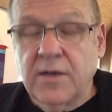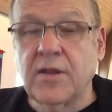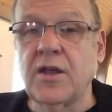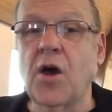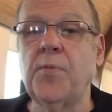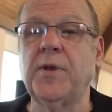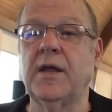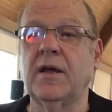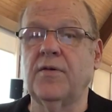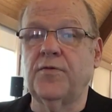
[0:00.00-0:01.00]
to the
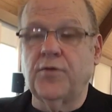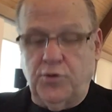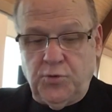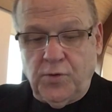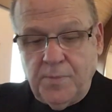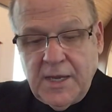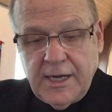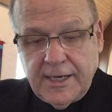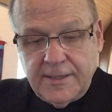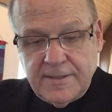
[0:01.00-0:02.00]
opening of virtual
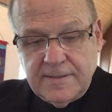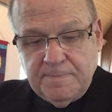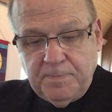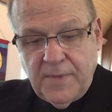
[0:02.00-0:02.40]
meetings.